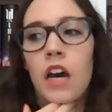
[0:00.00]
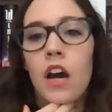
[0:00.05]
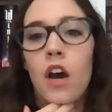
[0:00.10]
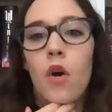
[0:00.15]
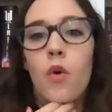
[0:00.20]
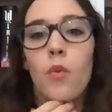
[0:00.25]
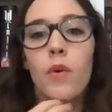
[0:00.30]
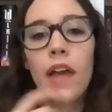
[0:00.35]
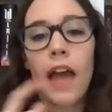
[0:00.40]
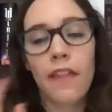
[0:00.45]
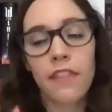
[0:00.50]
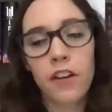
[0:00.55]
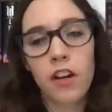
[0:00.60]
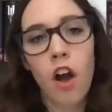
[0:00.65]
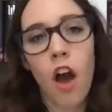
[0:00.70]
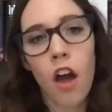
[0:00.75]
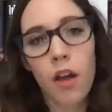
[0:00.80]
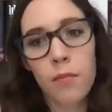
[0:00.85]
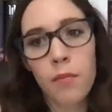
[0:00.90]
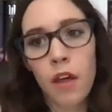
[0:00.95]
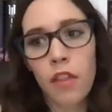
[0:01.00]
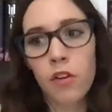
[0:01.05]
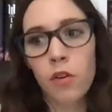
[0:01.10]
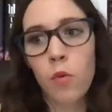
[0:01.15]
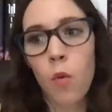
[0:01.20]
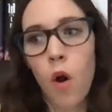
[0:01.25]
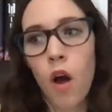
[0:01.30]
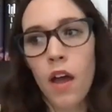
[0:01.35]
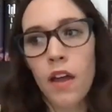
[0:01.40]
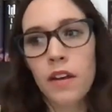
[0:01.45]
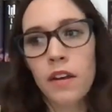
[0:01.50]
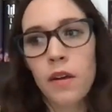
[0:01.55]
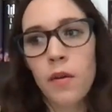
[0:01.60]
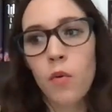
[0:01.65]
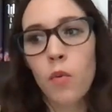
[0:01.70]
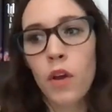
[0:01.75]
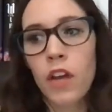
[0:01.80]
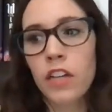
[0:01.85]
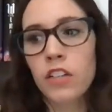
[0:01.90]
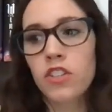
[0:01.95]
we had the godmother one,
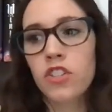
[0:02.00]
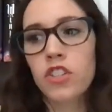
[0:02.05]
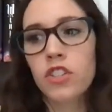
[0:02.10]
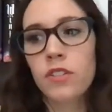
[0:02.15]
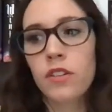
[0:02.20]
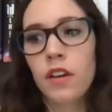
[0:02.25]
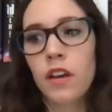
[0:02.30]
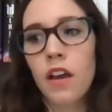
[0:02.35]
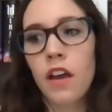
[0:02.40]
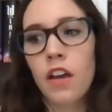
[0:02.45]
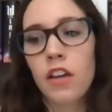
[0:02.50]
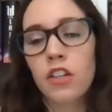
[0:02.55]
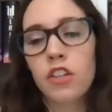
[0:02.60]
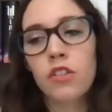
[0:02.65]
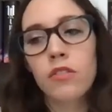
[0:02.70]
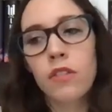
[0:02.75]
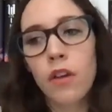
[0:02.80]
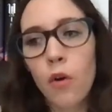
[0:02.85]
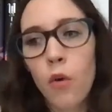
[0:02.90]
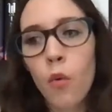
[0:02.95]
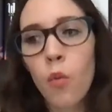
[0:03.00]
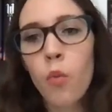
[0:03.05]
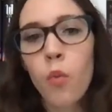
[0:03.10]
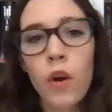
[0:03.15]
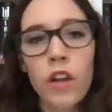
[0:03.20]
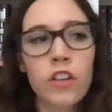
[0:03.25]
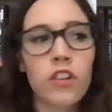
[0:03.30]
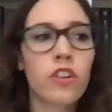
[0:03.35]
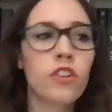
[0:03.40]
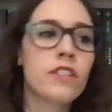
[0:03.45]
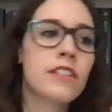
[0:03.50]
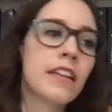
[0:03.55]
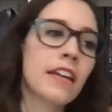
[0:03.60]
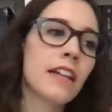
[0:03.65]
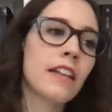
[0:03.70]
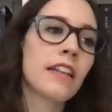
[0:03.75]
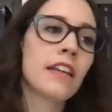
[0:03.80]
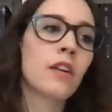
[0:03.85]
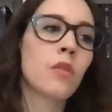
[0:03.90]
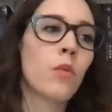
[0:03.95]
which when you're
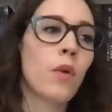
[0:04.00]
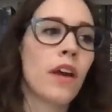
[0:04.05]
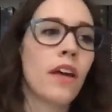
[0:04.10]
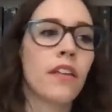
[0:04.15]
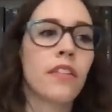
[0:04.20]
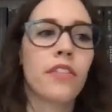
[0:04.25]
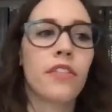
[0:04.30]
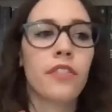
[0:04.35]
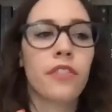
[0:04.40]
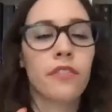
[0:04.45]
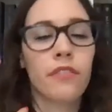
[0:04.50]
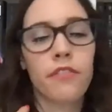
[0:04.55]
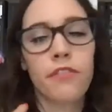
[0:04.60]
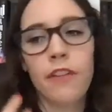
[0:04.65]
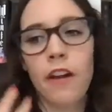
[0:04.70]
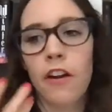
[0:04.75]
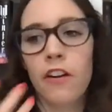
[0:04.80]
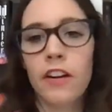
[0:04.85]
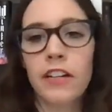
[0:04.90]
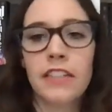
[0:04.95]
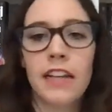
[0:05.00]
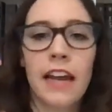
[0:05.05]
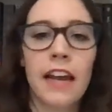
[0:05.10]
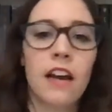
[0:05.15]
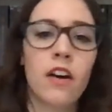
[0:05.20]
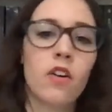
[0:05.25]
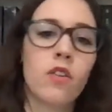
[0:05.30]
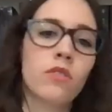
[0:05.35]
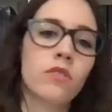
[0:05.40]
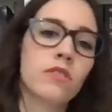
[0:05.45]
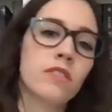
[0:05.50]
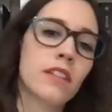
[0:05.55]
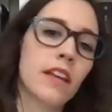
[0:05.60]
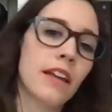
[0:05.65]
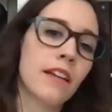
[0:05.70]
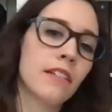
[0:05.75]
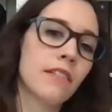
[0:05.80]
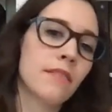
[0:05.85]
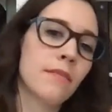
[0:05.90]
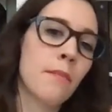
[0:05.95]
dealing with fairy tales
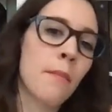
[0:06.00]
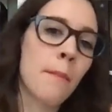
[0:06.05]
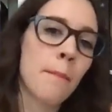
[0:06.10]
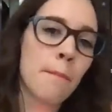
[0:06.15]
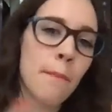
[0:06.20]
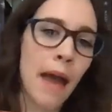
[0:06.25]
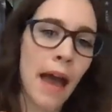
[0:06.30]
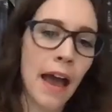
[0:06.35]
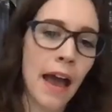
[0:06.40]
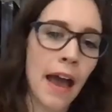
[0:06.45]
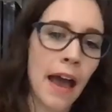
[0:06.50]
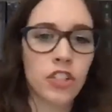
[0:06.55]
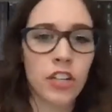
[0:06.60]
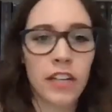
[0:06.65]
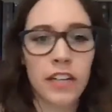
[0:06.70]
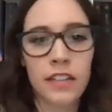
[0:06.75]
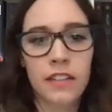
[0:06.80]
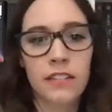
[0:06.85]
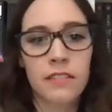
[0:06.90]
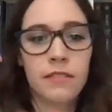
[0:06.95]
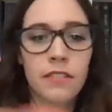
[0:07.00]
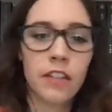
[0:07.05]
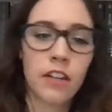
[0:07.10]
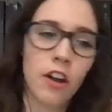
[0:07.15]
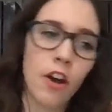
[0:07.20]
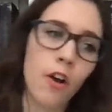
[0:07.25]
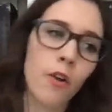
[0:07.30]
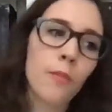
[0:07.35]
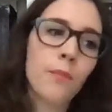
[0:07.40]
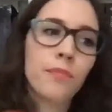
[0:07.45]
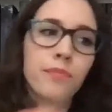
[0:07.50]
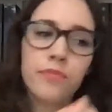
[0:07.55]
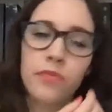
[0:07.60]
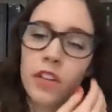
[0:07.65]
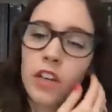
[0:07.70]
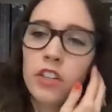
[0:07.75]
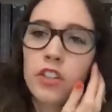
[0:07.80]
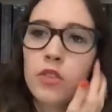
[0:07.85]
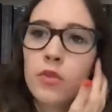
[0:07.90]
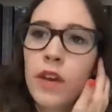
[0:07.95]
and magic,
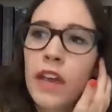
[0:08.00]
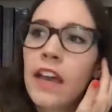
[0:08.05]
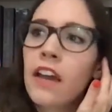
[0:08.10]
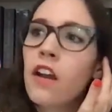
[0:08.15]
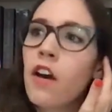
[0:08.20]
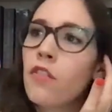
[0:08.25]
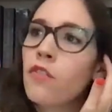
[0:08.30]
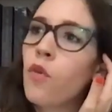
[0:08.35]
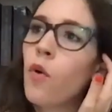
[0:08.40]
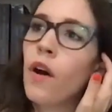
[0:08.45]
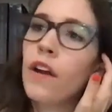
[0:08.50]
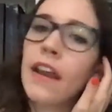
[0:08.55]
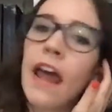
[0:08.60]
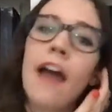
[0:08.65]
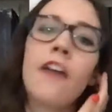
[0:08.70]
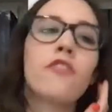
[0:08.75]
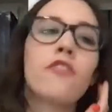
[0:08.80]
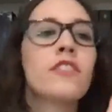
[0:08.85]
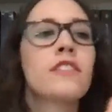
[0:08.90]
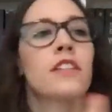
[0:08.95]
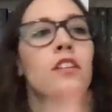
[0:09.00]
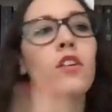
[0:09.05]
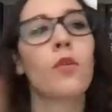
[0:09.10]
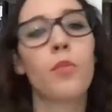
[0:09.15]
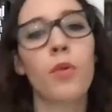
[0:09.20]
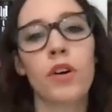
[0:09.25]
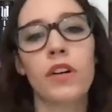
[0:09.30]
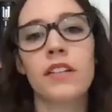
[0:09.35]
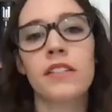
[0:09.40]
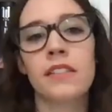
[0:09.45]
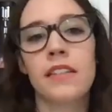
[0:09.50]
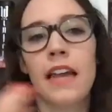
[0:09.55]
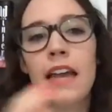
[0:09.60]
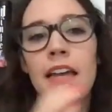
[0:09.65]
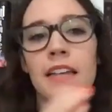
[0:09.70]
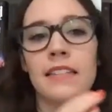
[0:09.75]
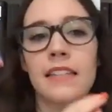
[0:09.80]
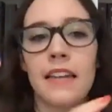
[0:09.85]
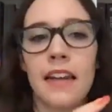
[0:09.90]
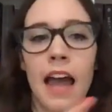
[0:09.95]
you can't avoid. Every single book
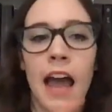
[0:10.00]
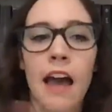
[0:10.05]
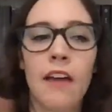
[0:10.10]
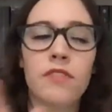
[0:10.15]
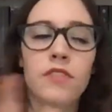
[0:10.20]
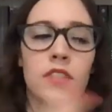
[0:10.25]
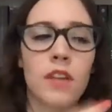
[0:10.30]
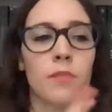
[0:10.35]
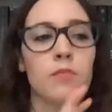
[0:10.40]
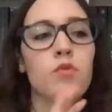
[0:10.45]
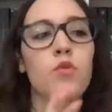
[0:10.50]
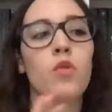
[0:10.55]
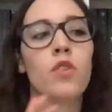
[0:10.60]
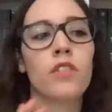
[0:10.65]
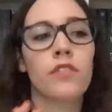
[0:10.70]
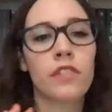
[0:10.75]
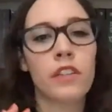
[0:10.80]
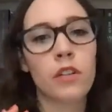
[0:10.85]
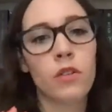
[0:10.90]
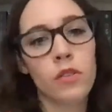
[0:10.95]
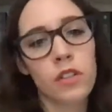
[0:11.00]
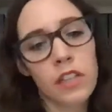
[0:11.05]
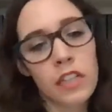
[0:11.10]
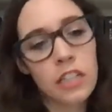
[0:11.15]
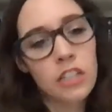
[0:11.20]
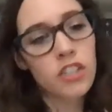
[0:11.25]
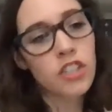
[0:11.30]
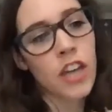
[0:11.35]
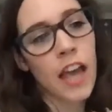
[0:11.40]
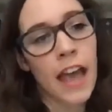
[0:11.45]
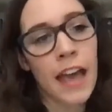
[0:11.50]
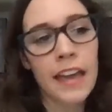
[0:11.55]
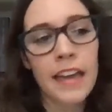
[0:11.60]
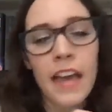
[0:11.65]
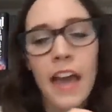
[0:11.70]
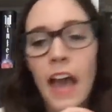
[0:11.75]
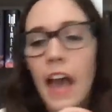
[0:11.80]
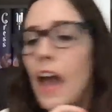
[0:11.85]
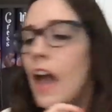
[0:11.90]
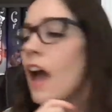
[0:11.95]
is going to have some sort of little
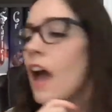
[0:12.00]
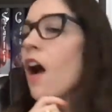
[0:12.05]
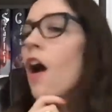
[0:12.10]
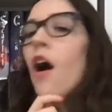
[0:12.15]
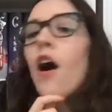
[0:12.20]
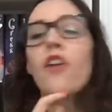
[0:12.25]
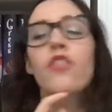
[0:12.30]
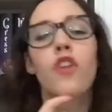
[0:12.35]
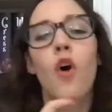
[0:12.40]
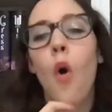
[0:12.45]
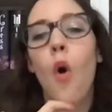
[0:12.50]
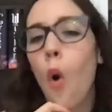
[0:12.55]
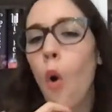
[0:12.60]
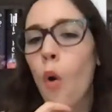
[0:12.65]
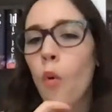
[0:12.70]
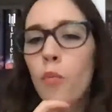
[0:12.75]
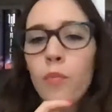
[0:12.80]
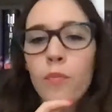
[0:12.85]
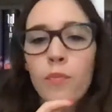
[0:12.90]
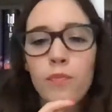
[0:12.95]
cliche. The whole